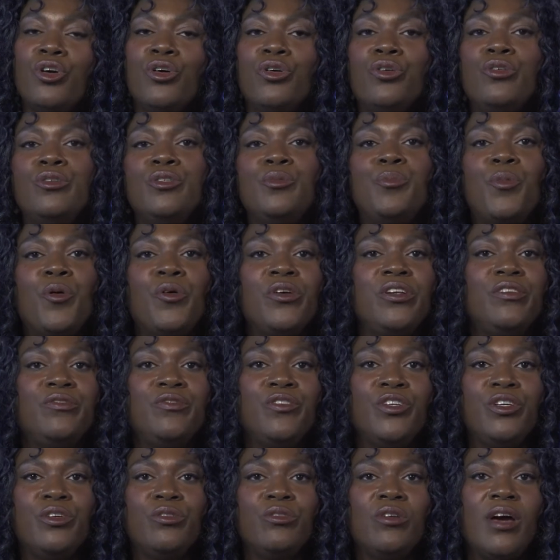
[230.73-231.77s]
Whose point of
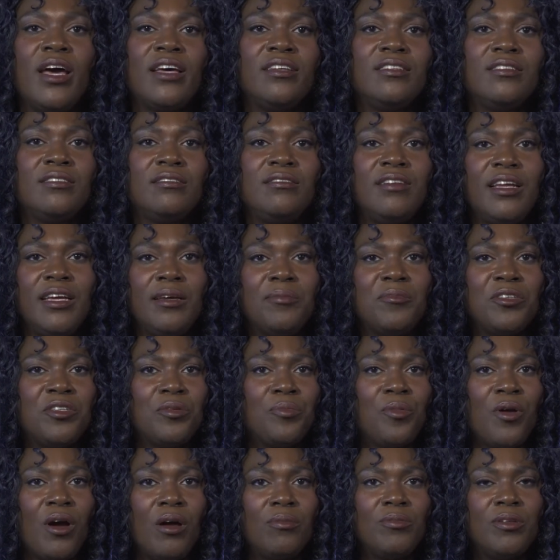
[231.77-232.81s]
view has named the
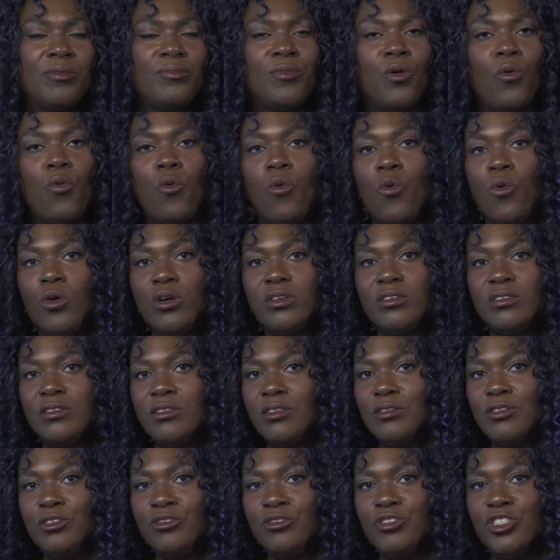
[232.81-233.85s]
problem or the
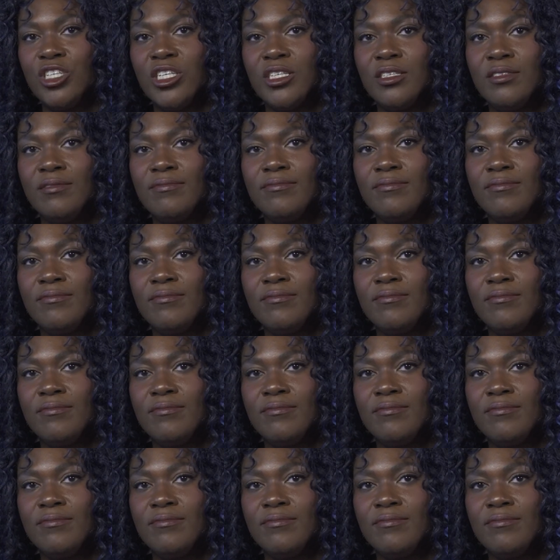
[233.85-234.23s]
solution?